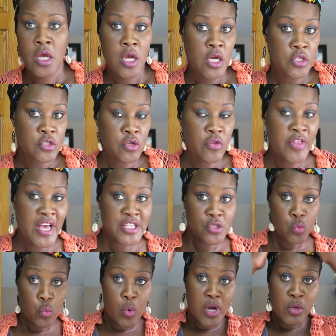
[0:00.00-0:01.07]
And so
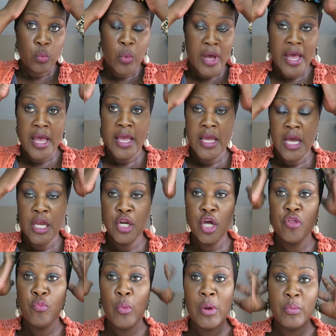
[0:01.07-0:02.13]
that's one way.
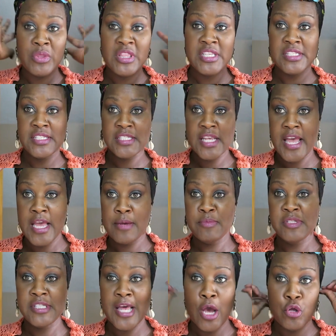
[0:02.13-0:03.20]
Another way with this same
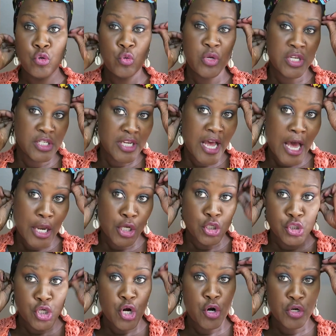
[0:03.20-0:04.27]
style, you can kind
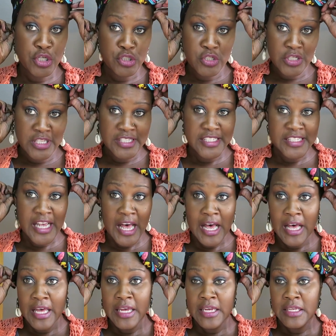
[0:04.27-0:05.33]
of turn it to the
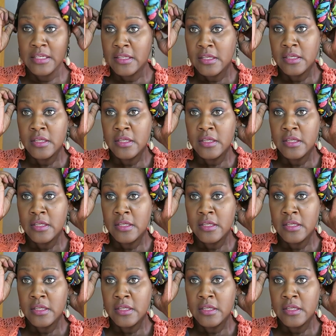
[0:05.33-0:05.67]
side